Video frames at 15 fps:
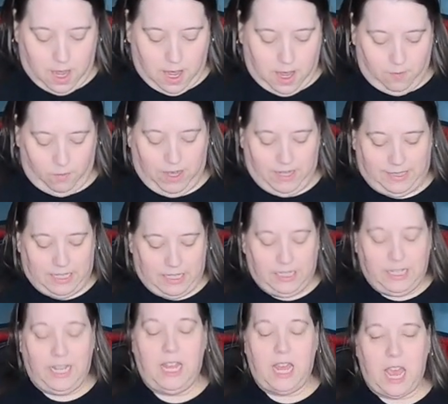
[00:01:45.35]
Uh,
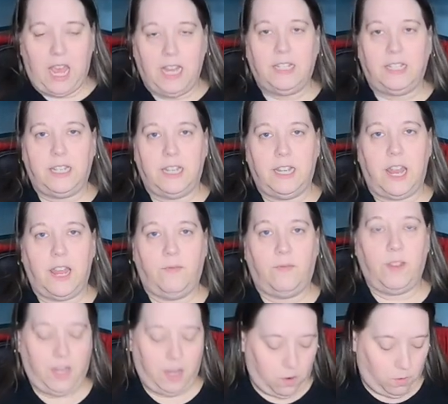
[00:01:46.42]
recently, I did a
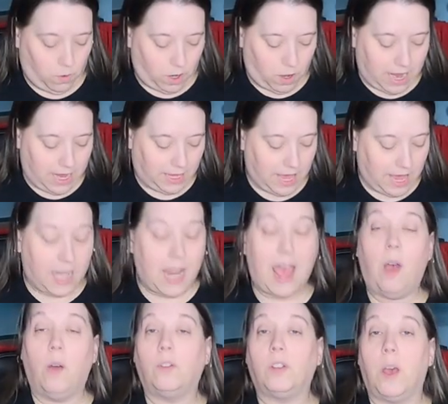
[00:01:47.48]
video where I cut
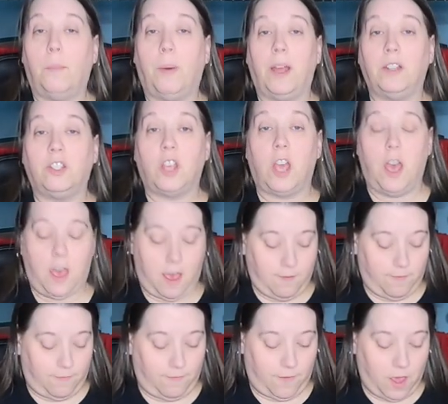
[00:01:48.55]
out a bunch
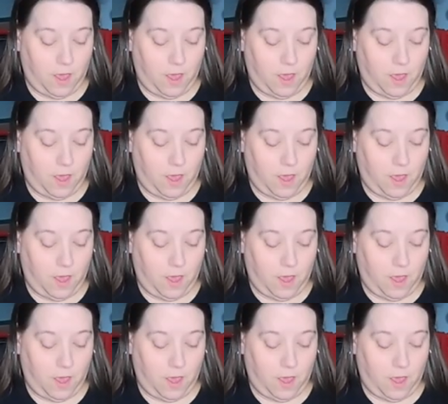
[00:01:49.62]
of